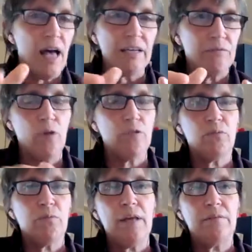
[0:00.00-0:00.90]
of those,
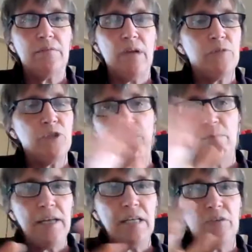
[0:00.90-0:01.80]
and I'm sure
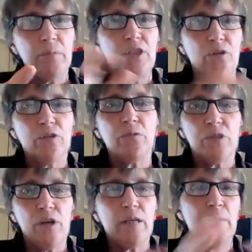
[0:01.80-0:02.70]
many of the materials will
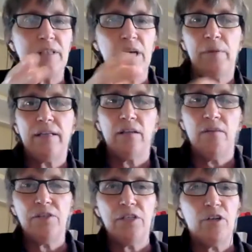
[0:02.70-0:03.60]
talk about that, but I'd
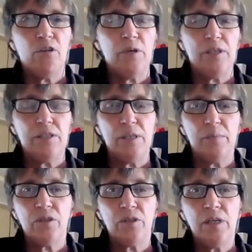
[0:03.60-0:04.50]
love to hear what
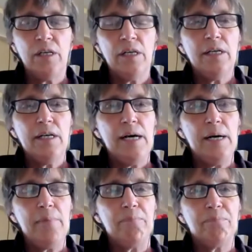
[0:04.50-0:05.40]
Tim's
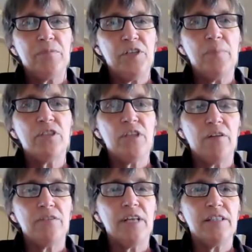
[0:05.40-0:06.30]

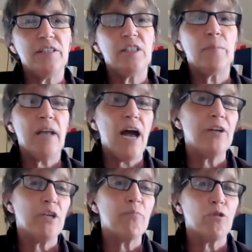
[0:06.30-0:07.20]
sense is about how do
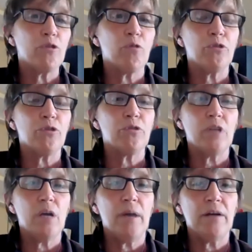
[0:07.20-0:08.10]
you approach grocers
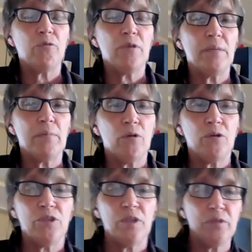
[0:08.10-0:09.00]
about creating
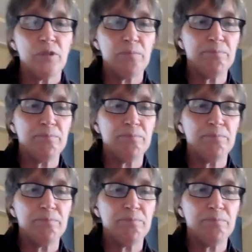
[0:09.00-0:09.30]
partnerships.